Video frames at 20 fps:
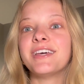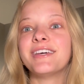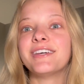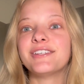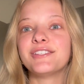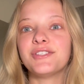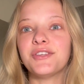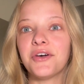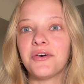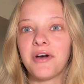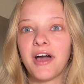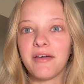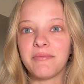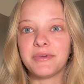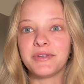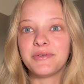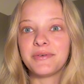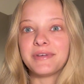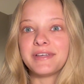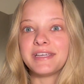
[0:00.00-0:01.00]
So I've been
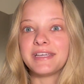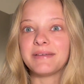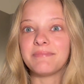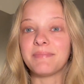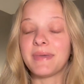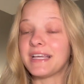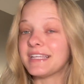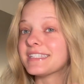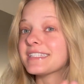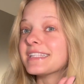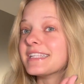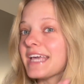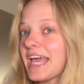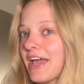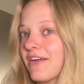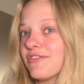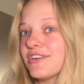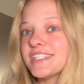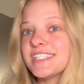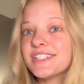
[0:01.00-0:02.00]
doing it basically
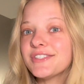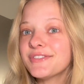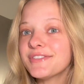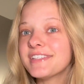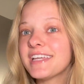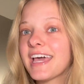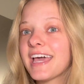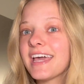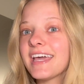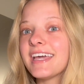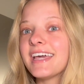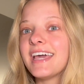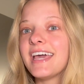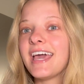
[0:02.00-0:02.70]
every single day,